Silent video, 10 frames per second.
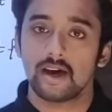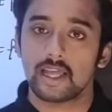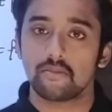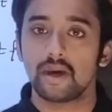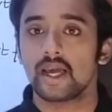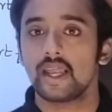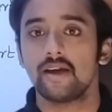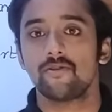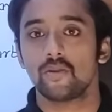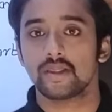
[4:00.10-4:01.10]
and
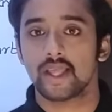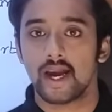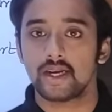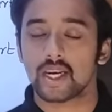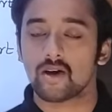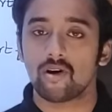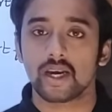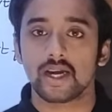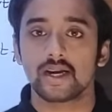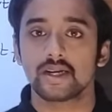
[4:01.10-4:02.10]
beginning from that the
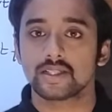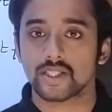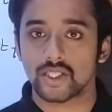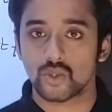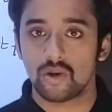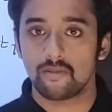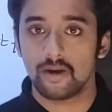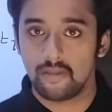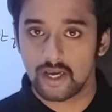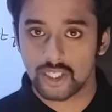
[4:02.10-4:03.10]
vertical distance will
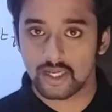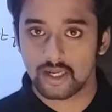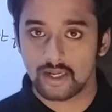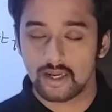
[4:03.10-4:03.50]
be measured.